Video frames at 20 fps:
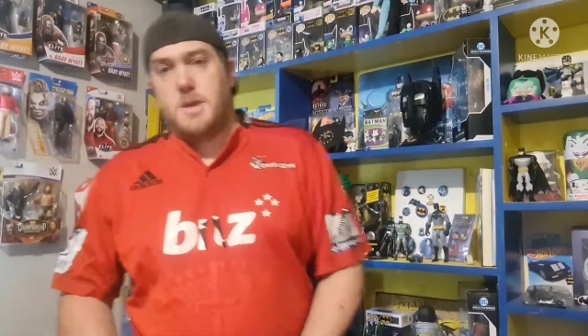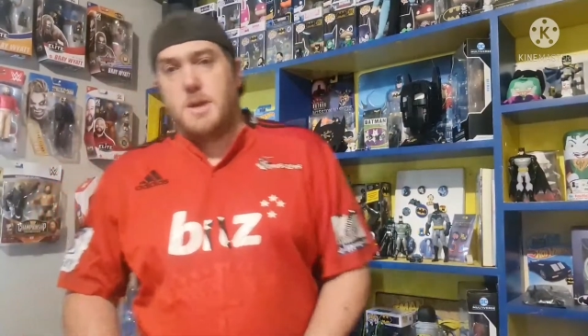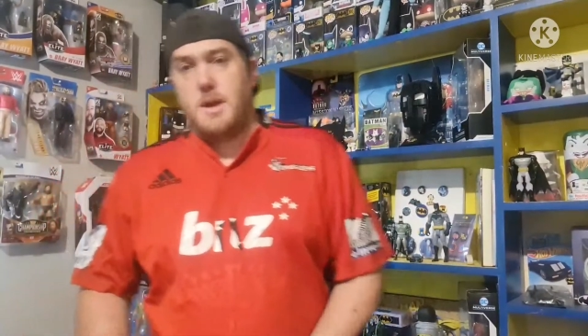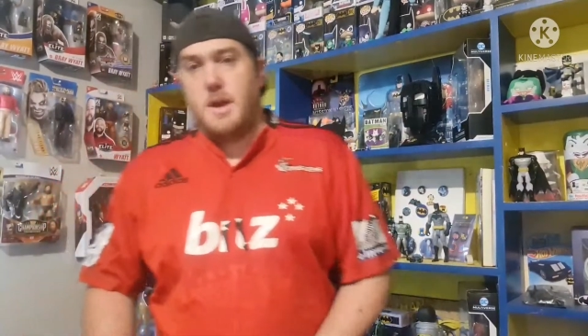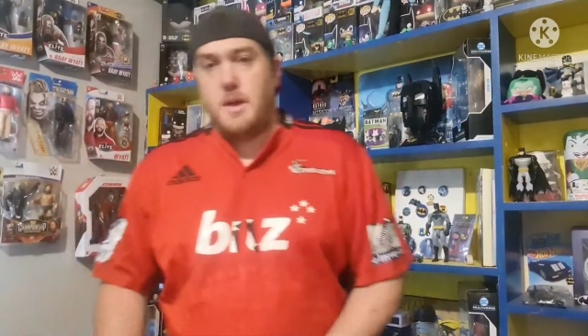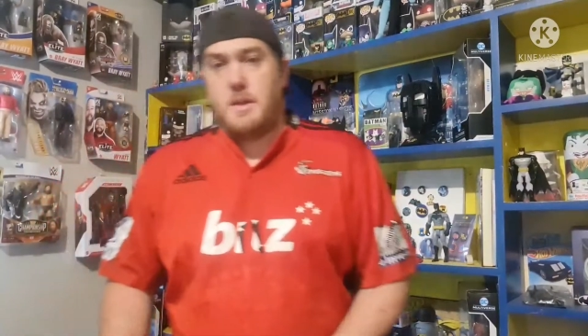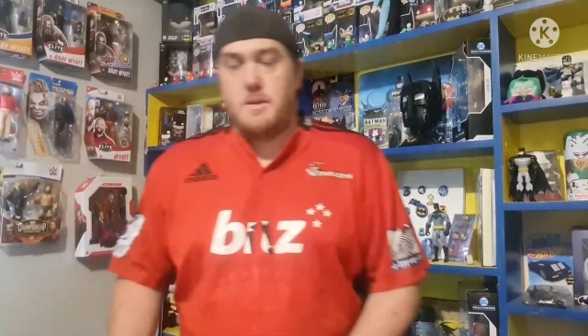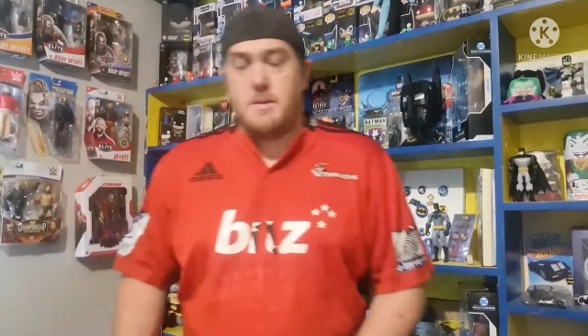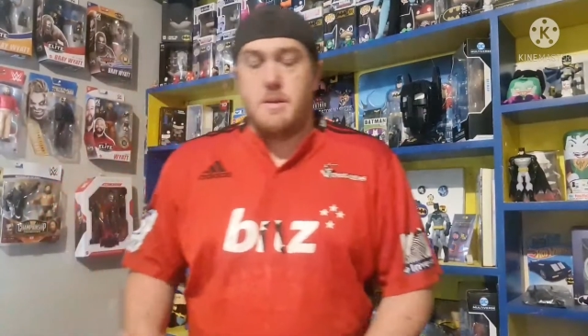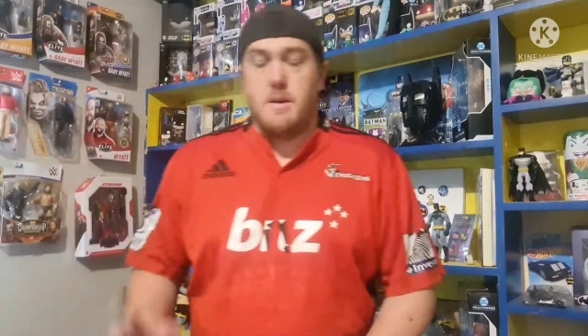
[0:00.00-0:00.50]

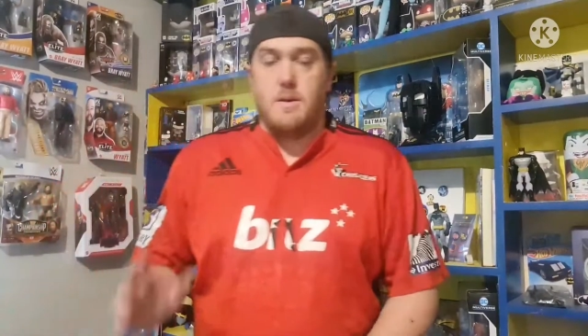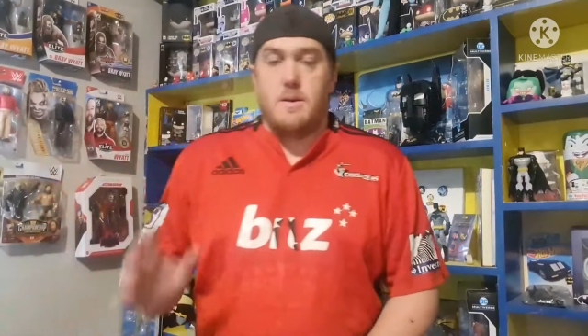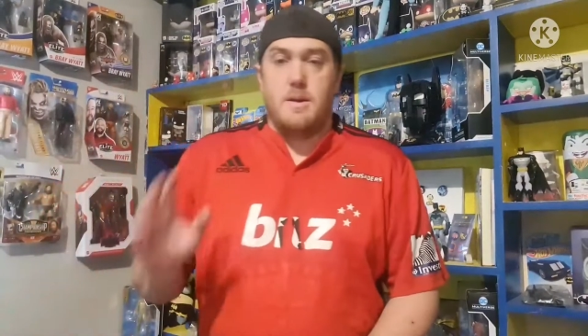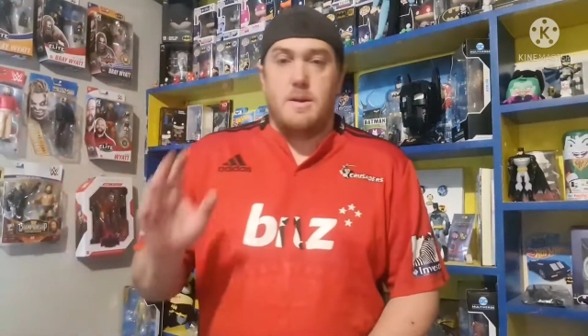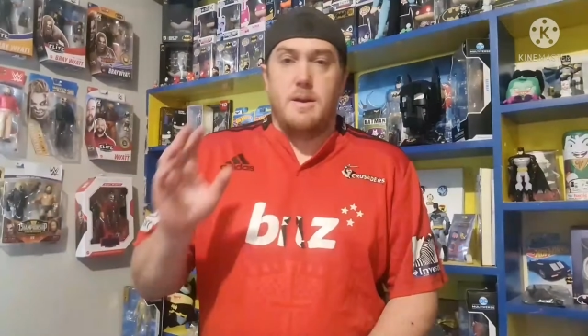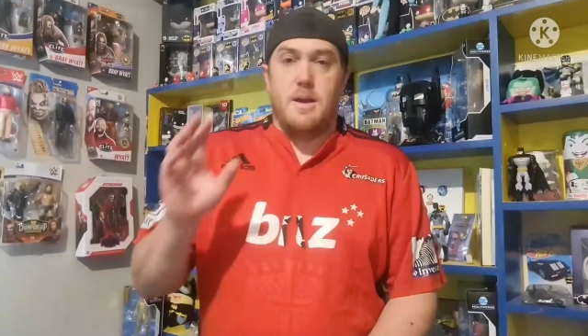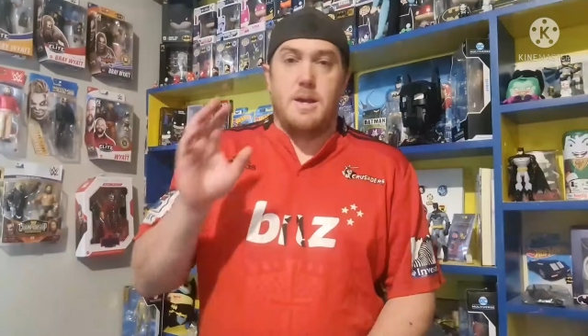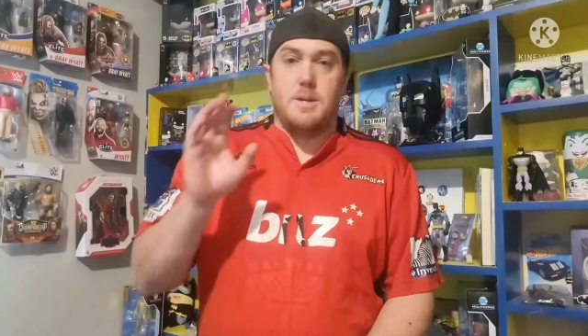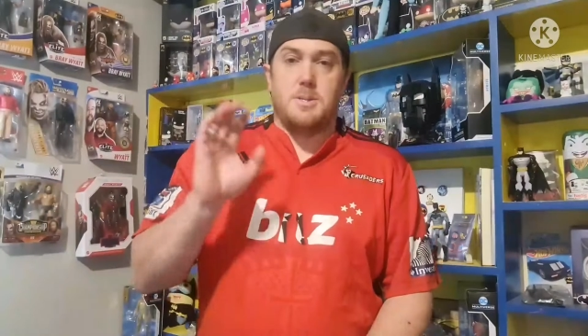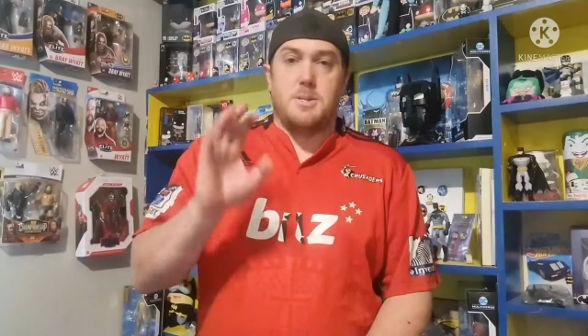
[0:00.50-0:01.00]
and
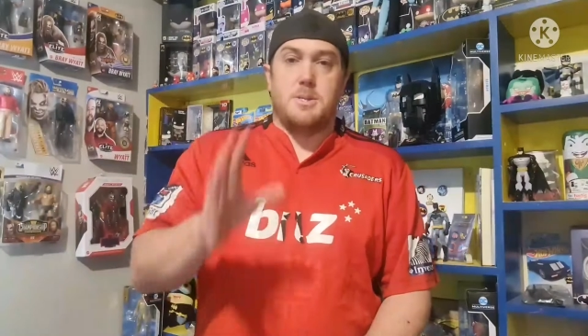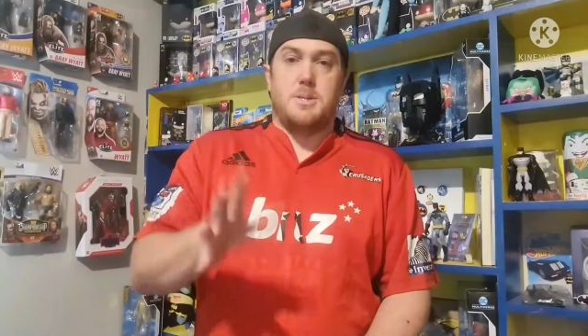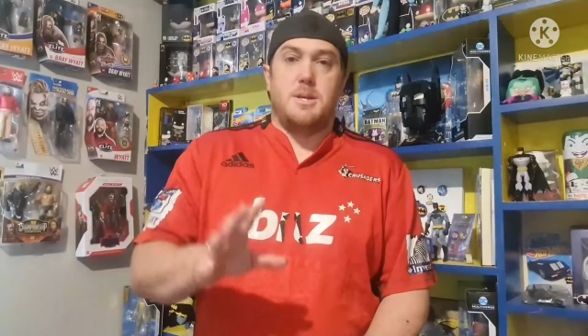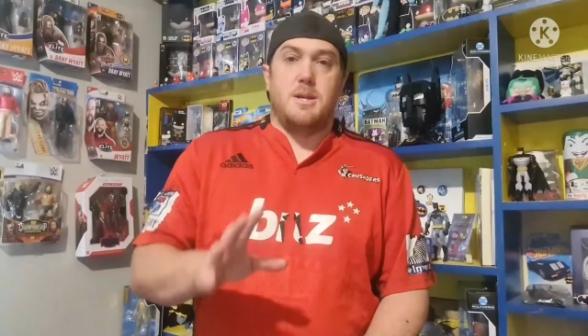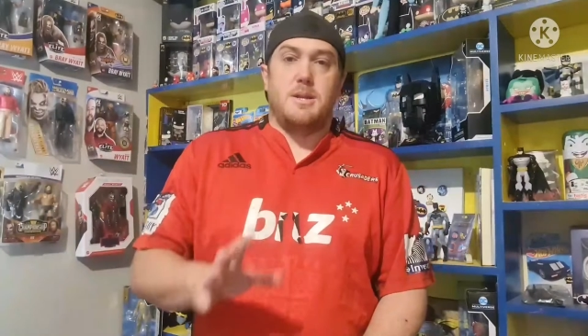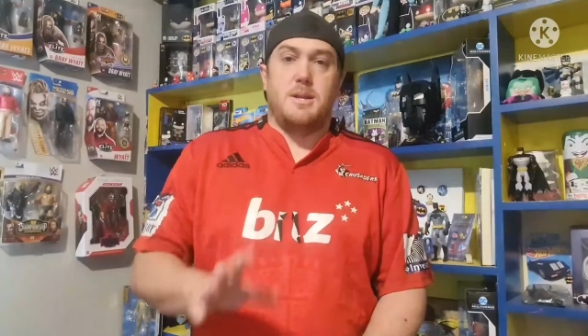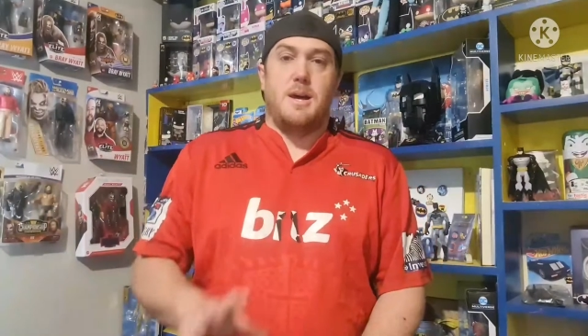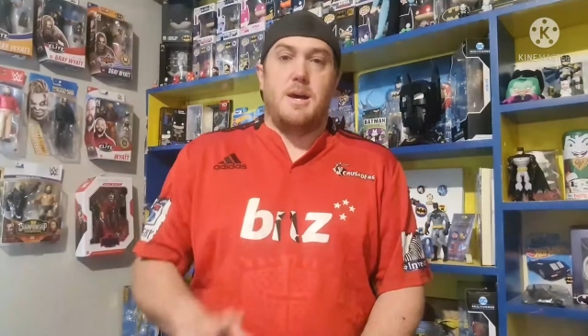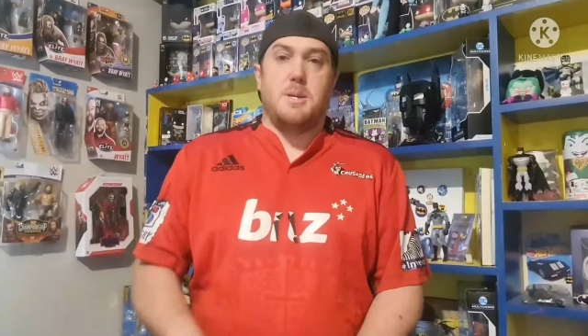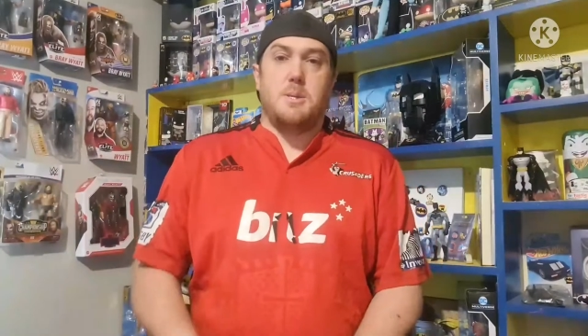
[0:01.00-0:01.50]
as I
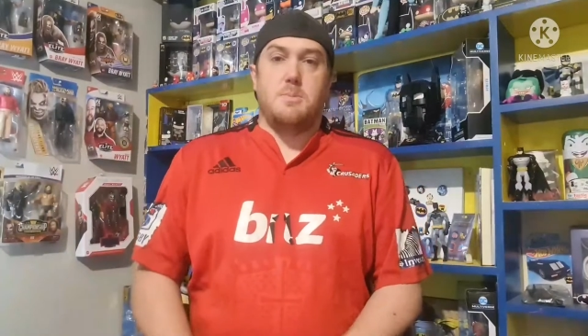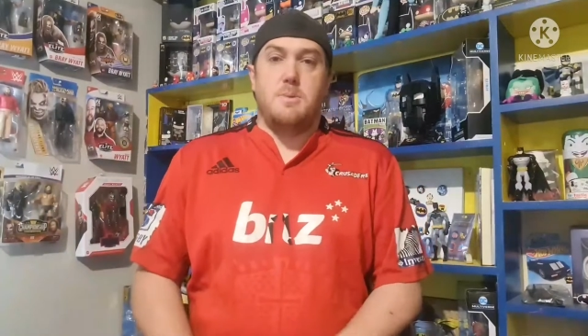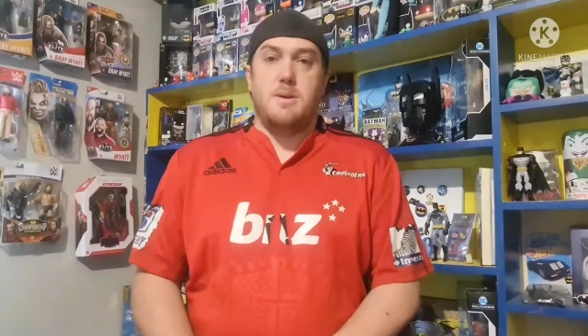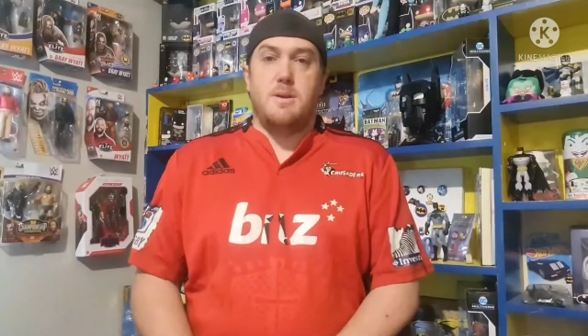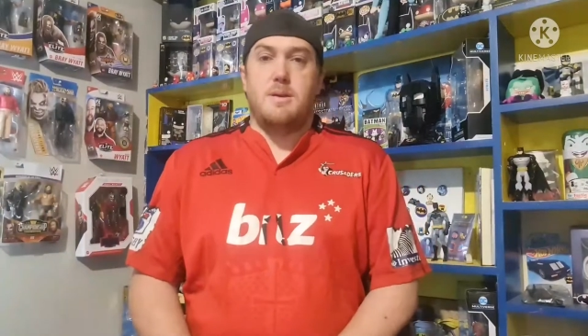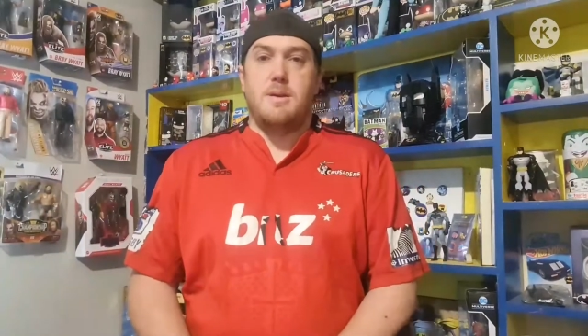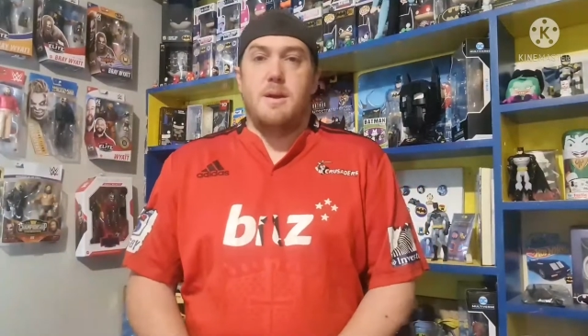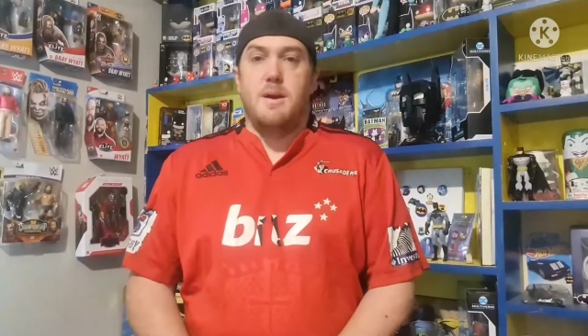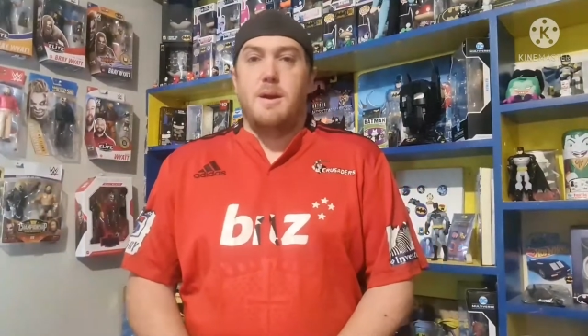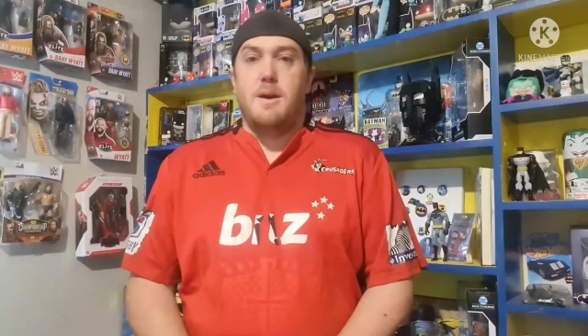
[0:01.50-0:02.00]
said last
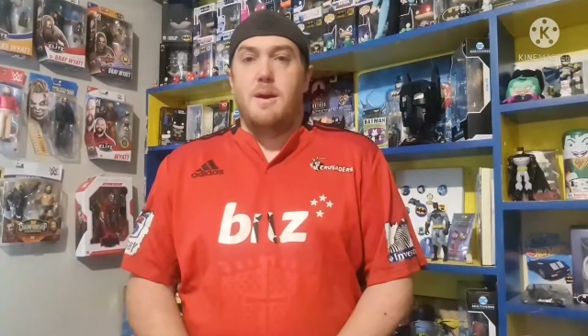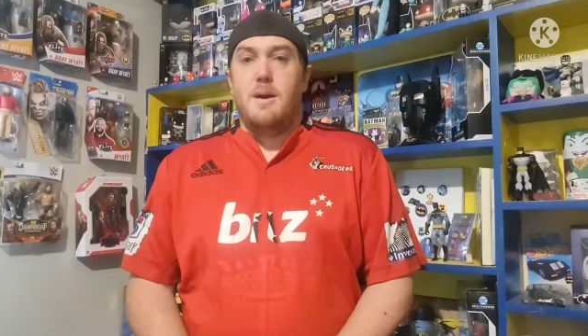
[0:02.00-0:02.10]
week,